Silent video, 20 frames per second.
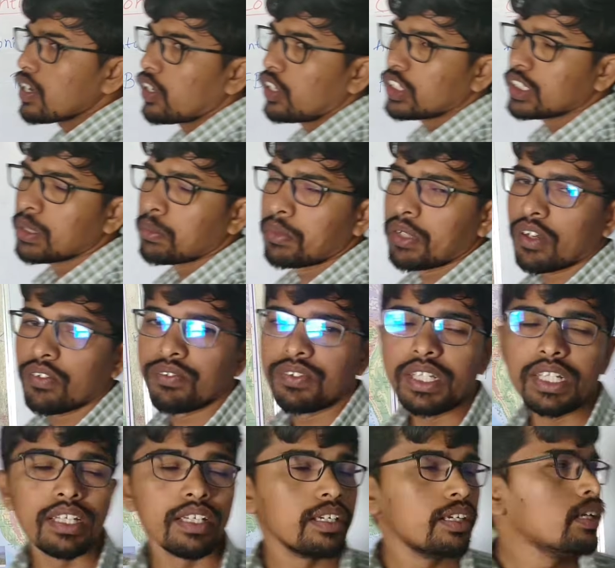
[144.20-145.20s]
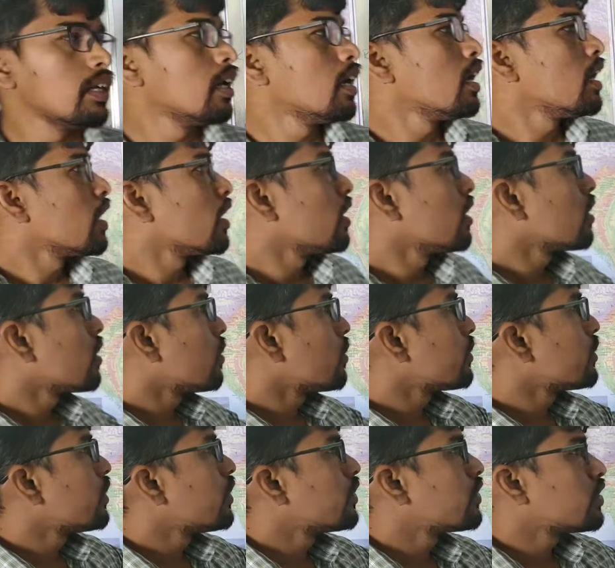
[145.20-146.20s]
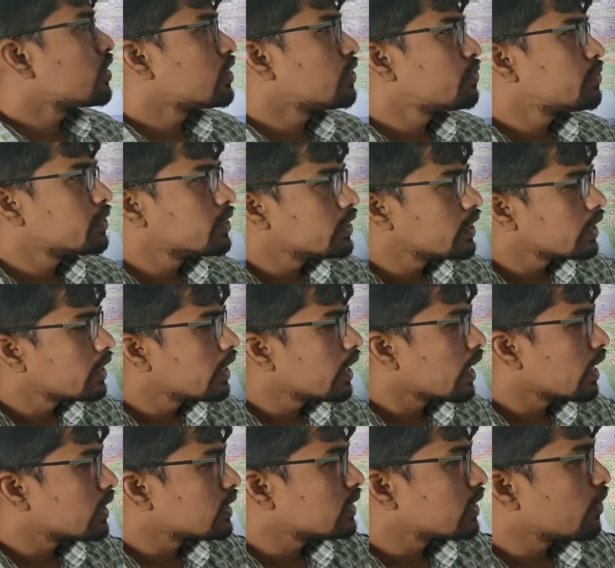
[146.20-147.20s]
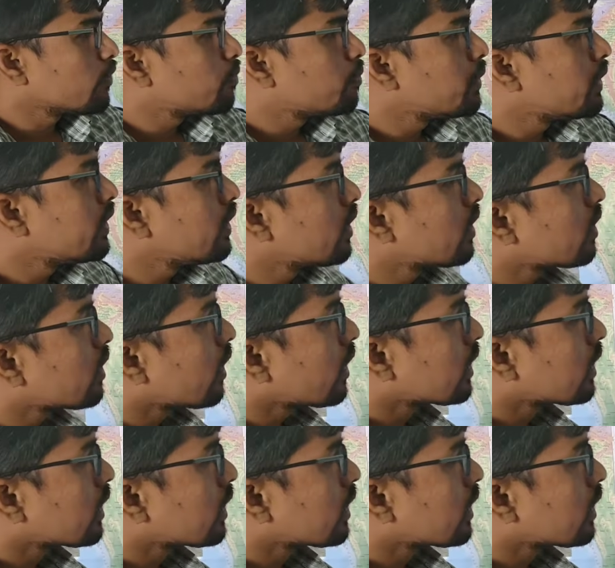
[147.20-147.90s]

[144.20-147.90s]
concept of the continental drift theory as the F.B. Taylor